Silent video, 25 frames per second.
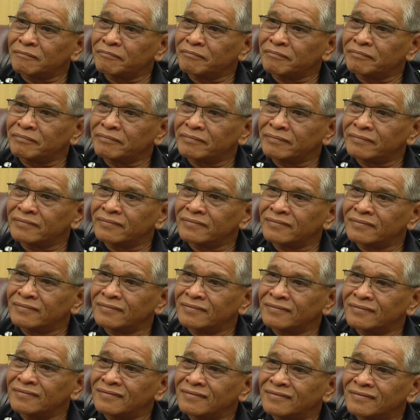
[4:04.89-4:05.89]
Any
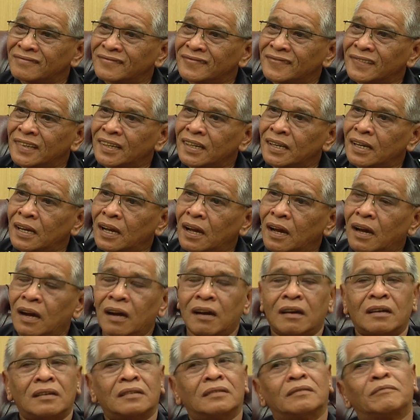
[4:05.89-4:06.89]
arguments of any kind?
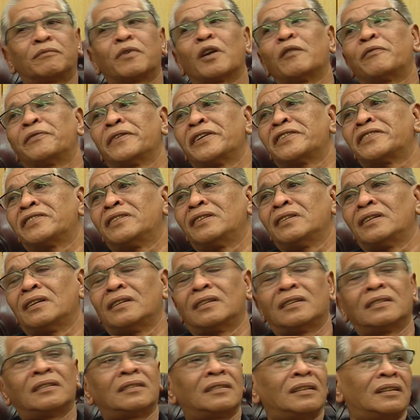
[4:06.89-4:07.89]

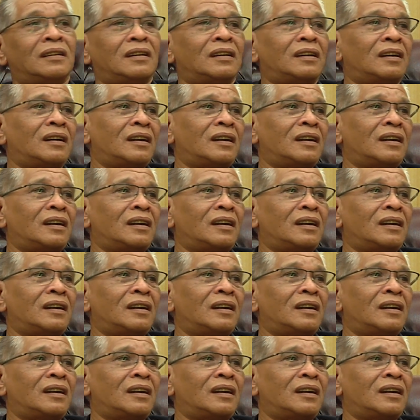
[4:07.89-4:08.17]
Professional